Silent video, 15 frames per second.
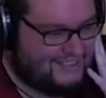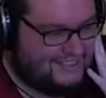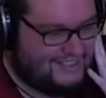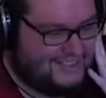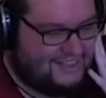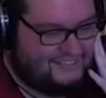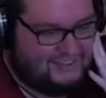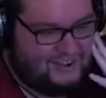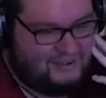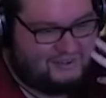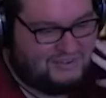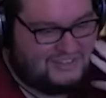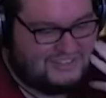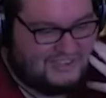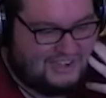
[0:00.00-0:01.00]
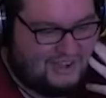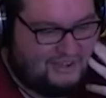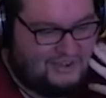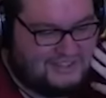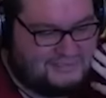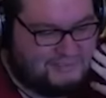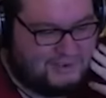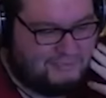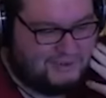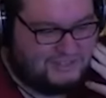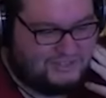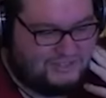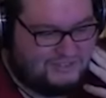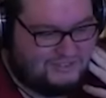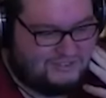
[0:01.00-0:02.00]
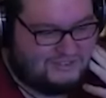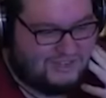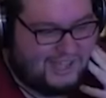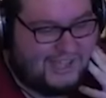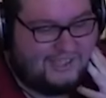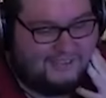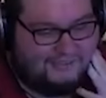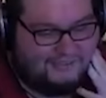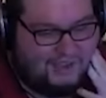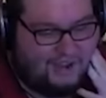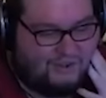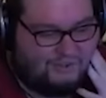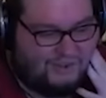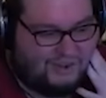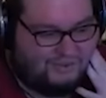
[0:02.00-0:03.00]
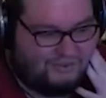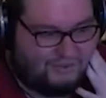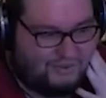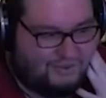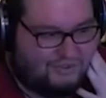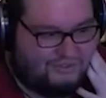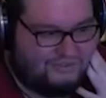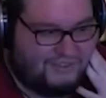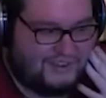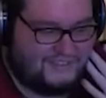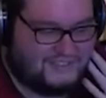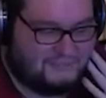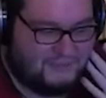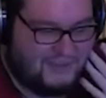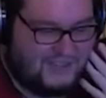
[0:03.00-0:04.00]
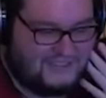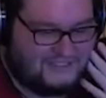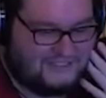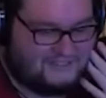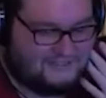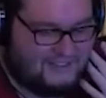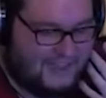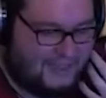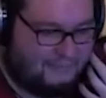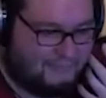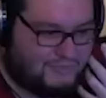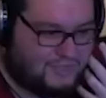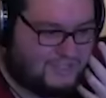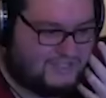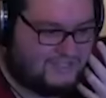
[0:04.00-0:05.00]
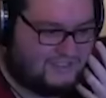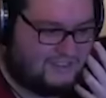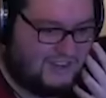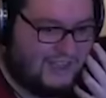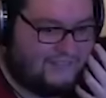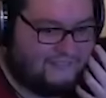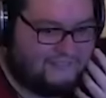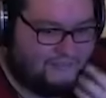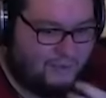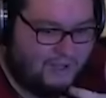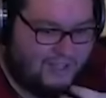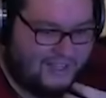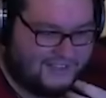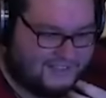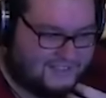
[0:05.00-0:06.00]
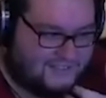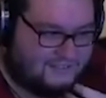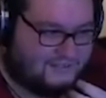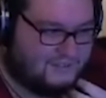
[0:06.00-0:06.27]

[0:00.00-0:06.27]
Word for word: Yeah, for anyone doesn't know, it's pretty much like unwritten rule that if somebody has aim cheats, they have wall hacks too.